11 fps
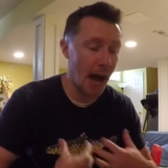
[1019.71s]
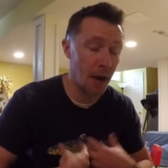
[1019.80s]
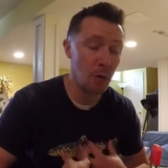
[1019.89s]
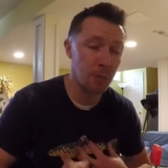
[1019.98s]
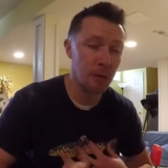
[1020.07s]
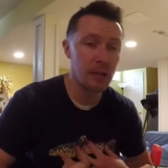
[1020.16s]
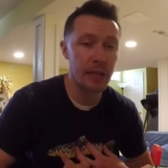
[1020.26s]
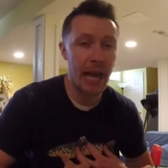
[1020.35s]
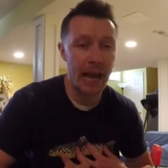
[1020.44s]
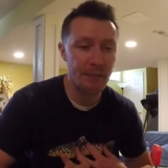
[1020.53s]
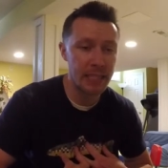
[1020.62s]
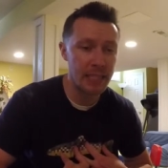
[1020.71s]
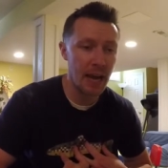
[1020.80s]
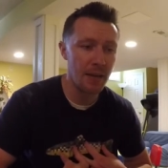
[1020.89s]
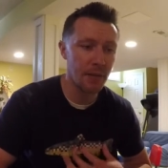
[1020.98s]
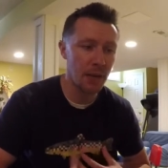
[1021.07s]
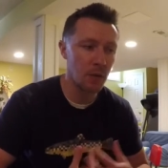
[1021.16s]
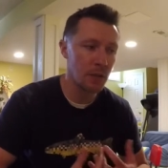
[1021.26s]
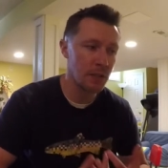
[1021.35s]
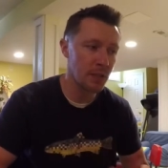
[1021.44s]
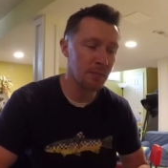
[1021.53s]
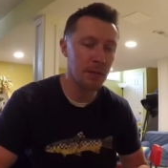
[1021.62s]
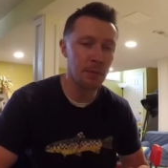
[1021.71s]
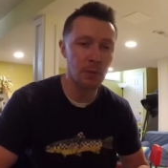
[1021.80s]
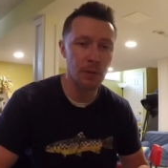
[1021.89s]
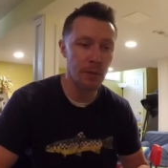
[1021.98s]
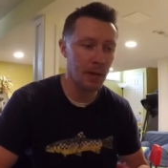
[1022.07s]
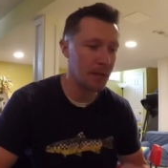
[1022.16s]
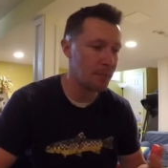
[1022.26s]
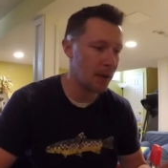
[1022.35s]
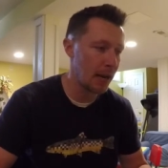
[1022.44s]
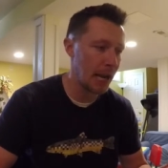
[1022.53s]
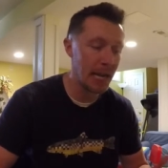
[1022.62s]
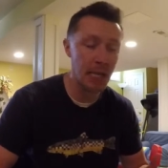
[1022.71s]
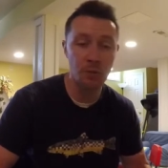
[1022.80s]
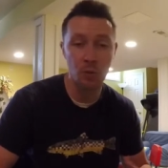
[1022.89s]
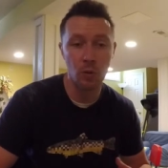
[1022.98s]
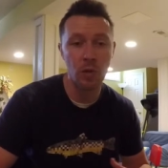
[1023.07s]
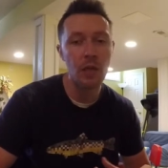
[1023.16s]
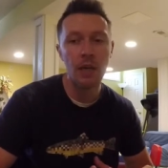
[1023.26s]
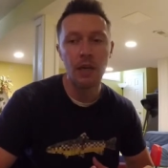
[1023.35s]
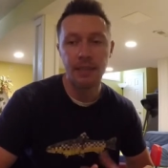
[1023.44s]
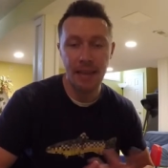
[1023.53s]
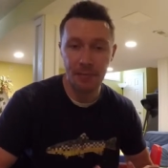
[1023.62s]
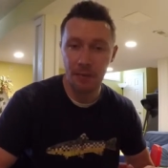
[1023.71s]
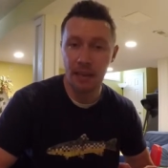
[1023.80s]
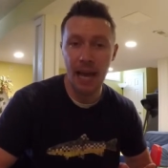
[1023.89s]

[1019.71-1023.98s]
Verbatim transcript: I don't personally have a staff. I know that some people, depending upon age, will definitely